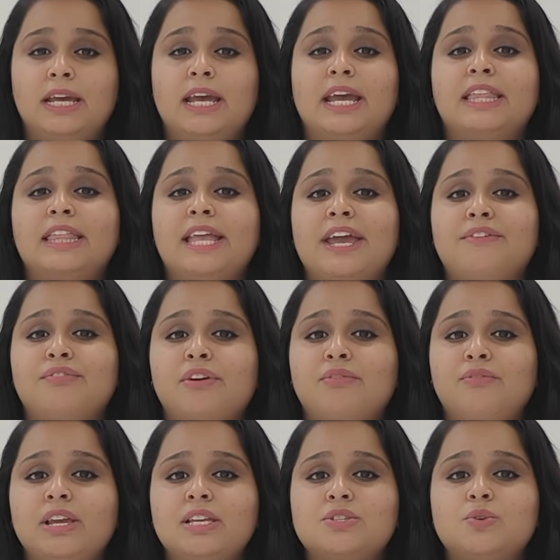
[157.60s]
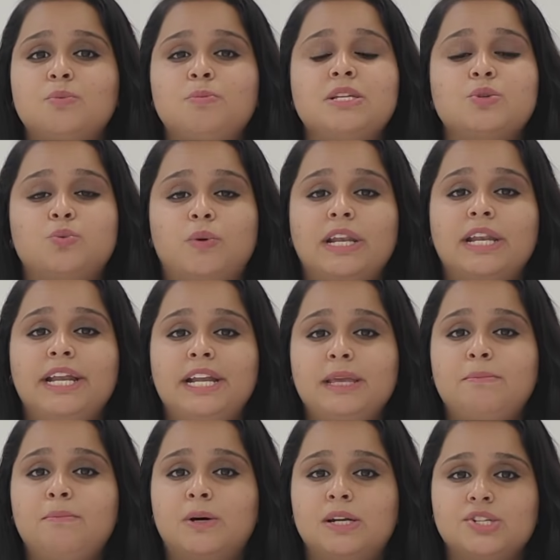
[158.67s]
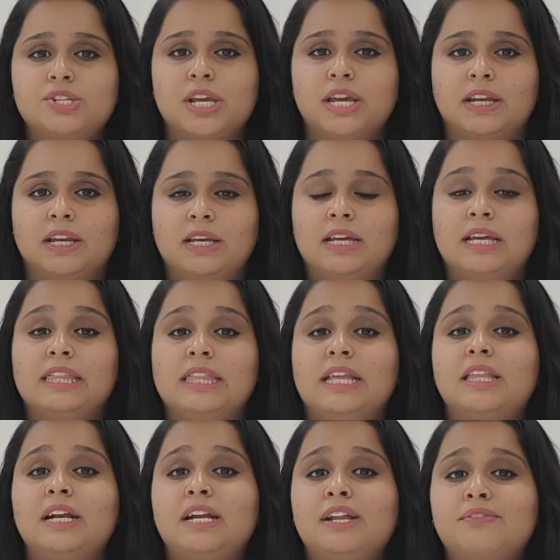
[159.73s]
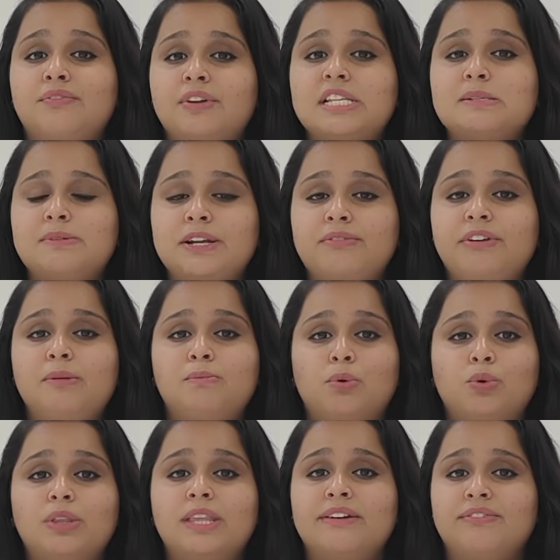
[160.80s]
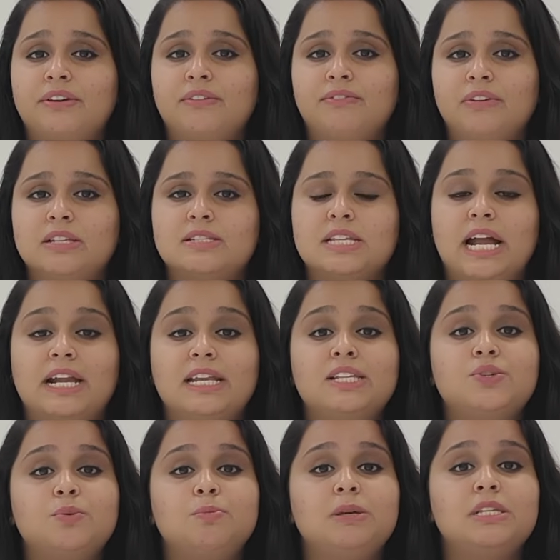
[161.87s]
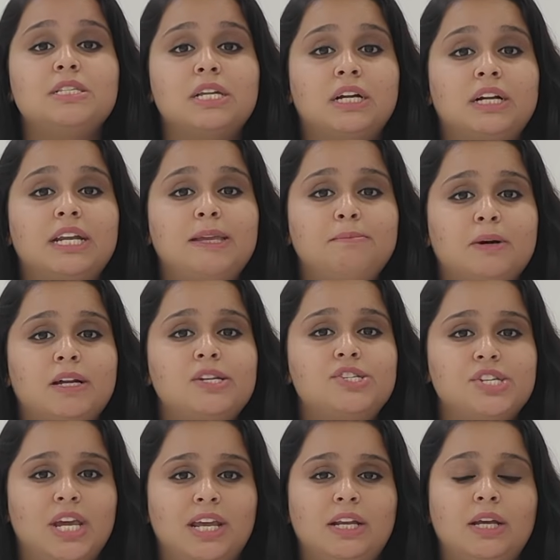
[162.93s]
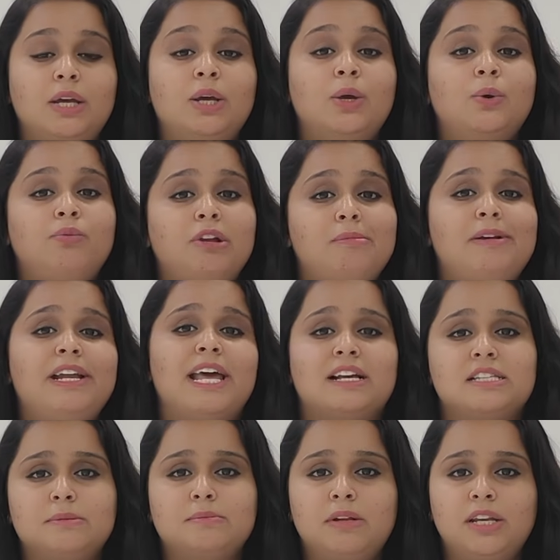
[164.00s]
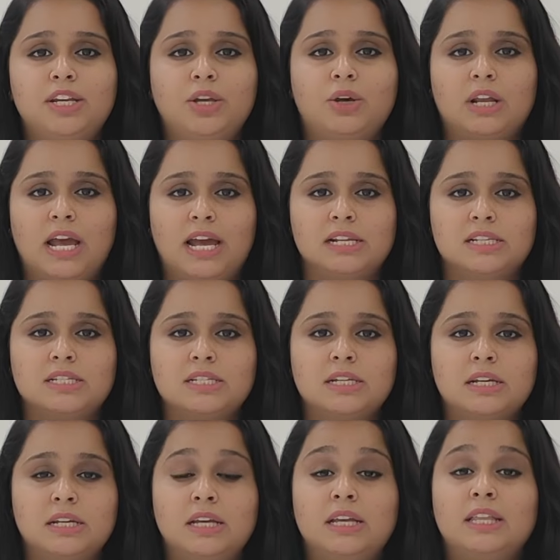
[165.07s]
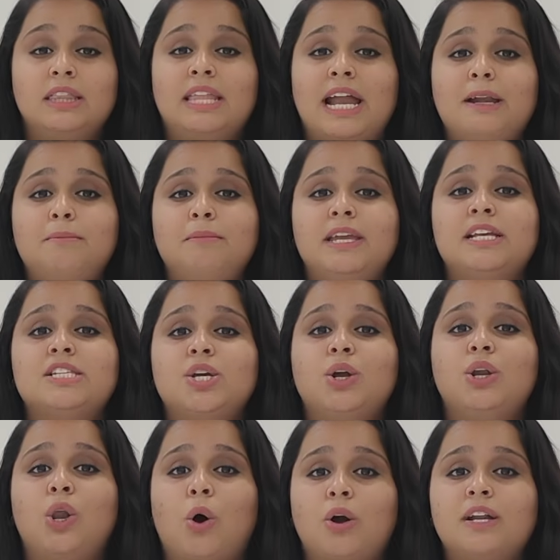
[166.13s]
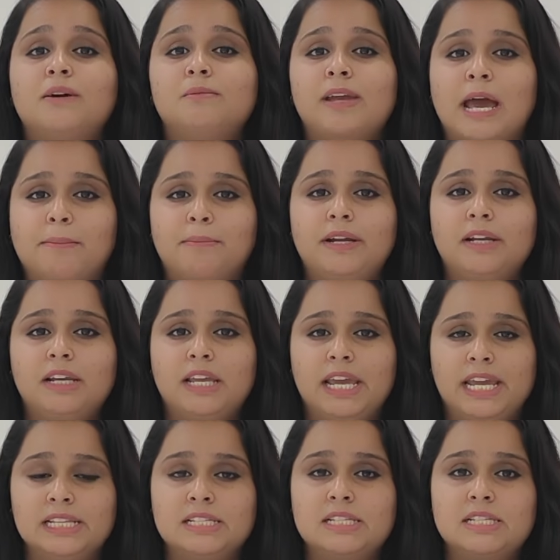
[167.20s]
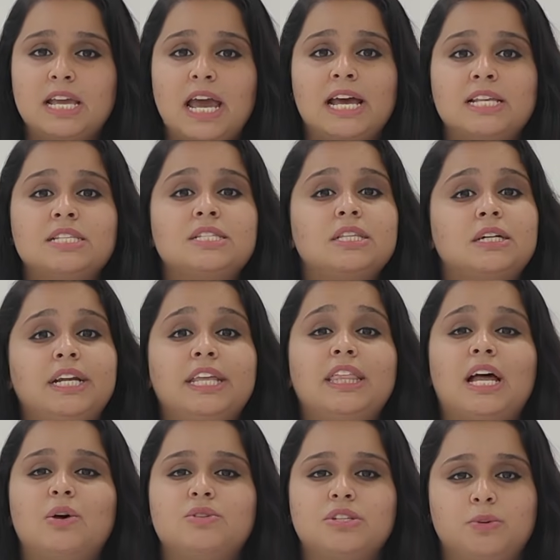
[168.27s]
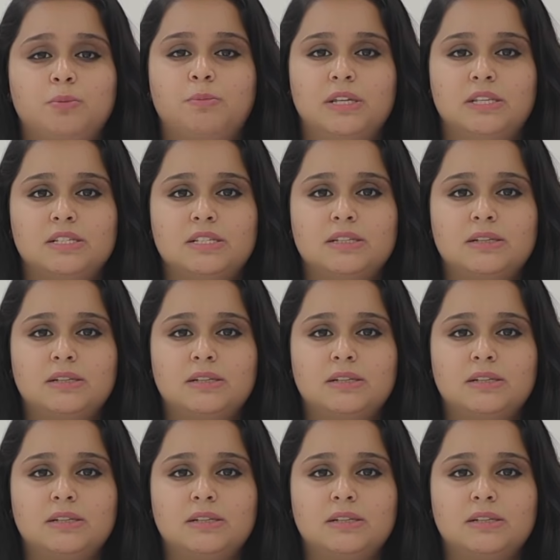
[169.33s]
and the FMV is Rs 180 per share, then the difference between both the FMVs, that is Rs 30 per share, will be taxable in your hands. That makes your long-term capital gains as 30,000 rupees.